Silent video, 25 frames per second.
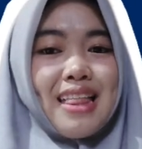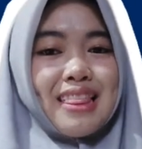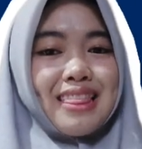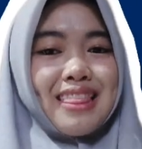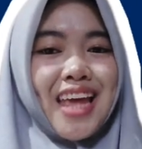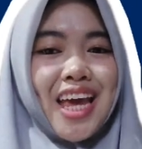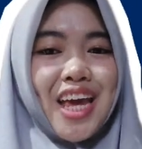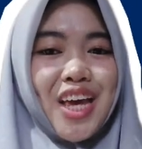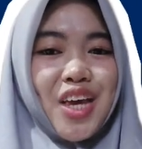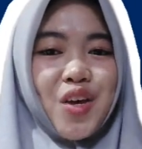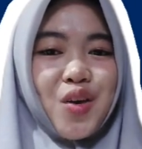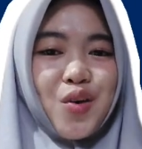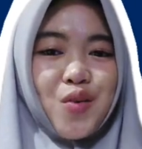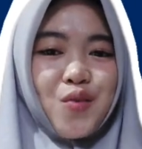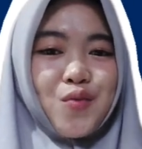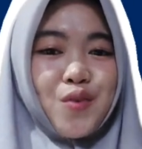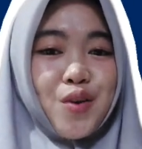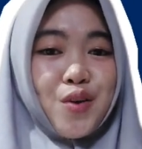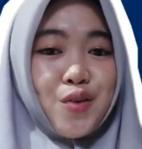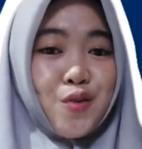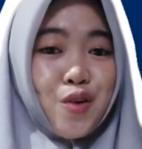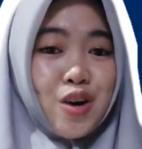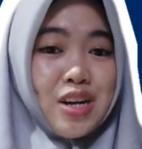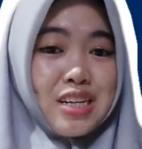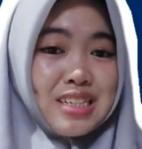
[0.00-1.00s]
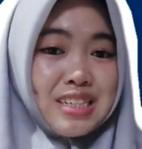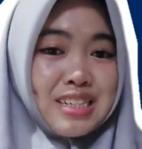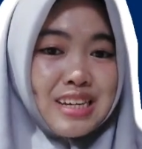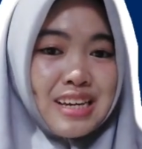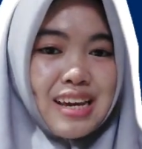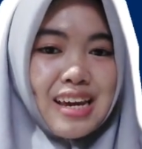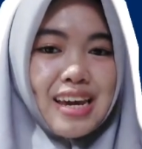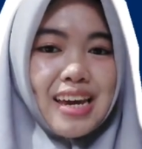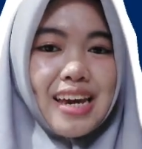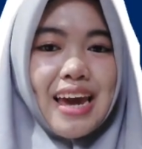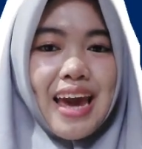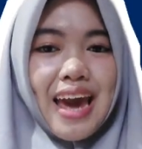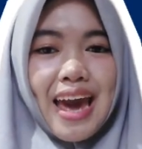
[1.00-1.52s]
Thank you for
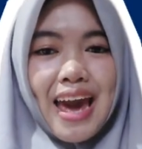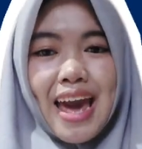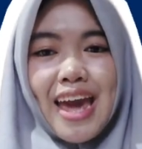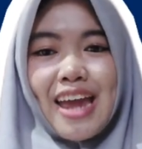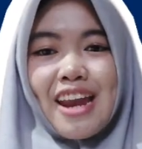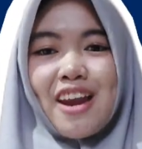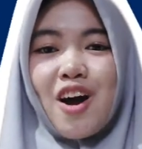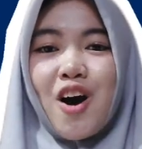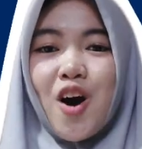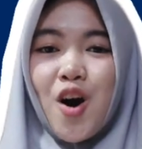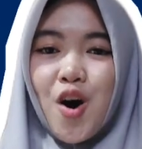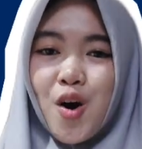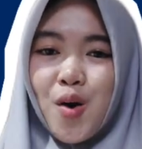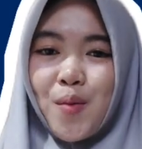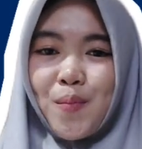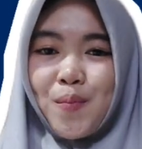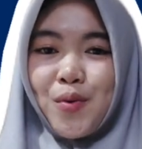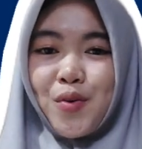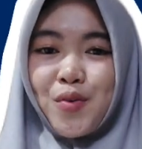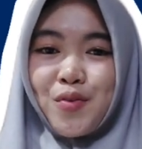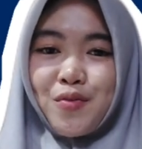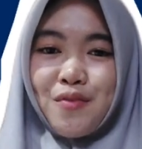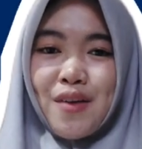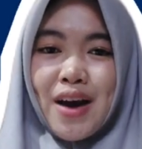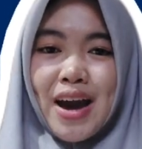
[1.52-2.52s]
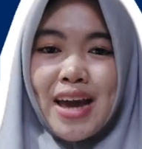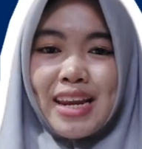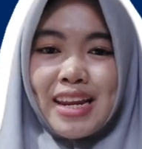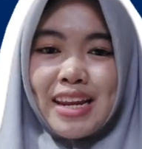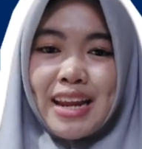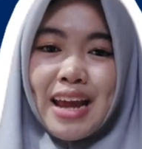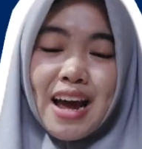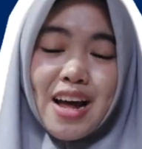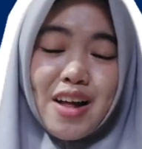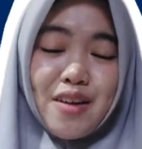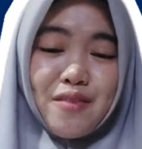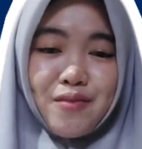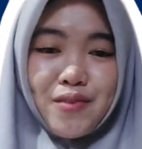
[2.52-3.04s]
watching and hope you find it
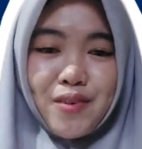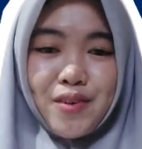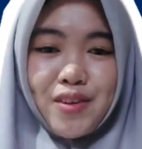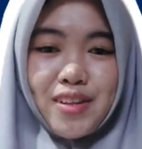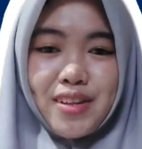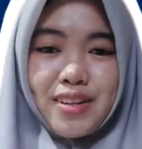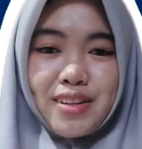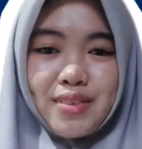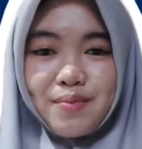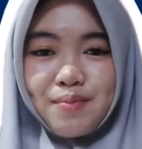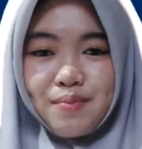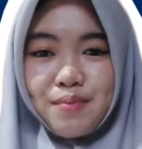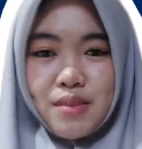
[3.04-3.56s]
helpful.